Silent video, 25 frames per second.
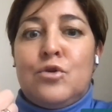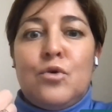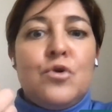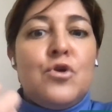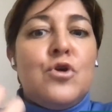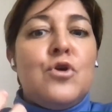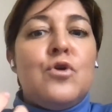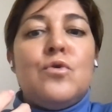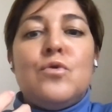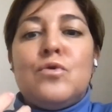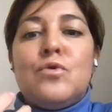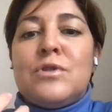
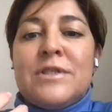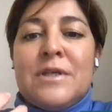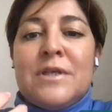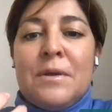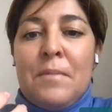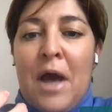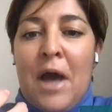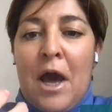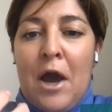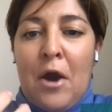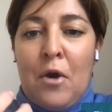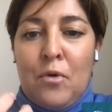use
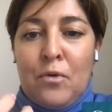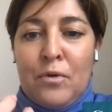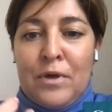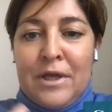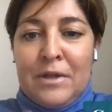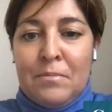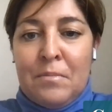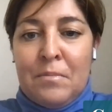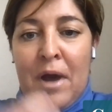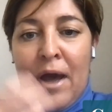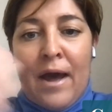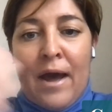somehow
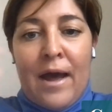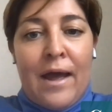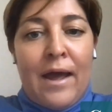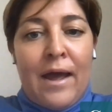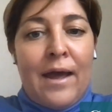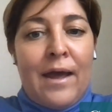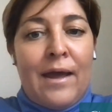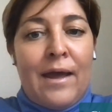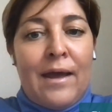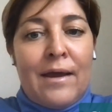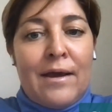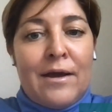in
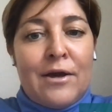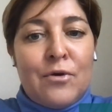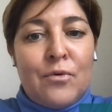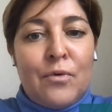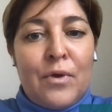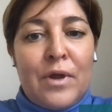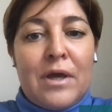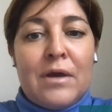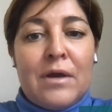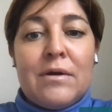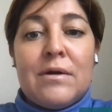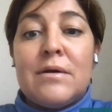my
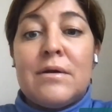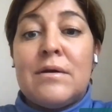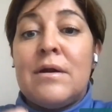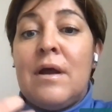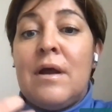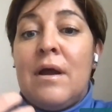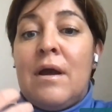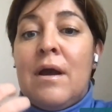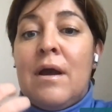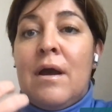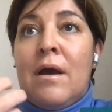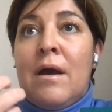career
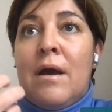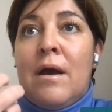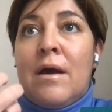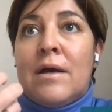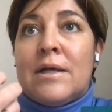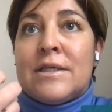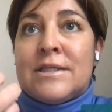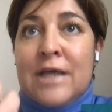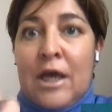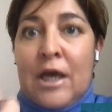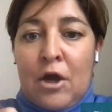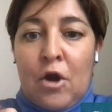
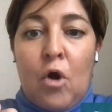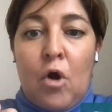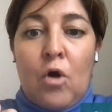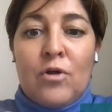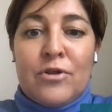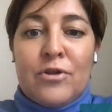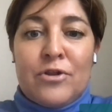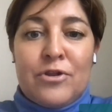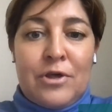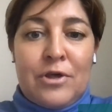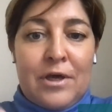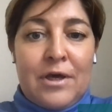
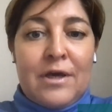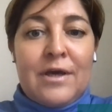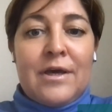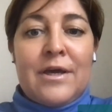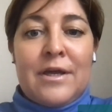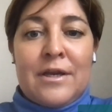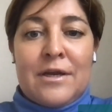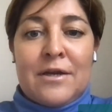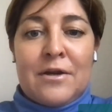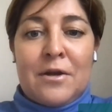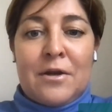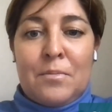psychology
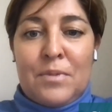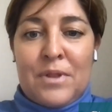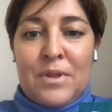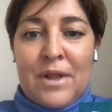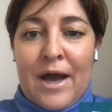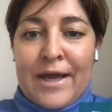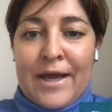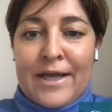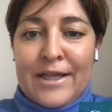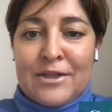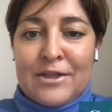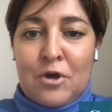in an
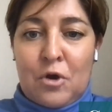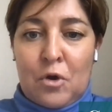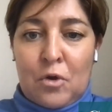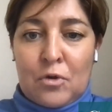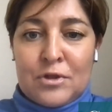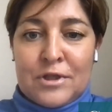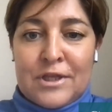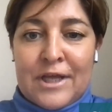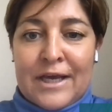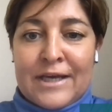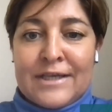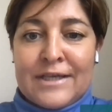applied
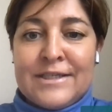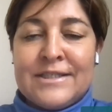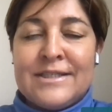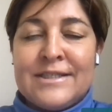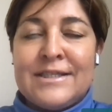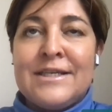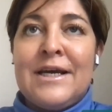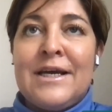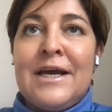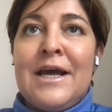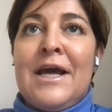context.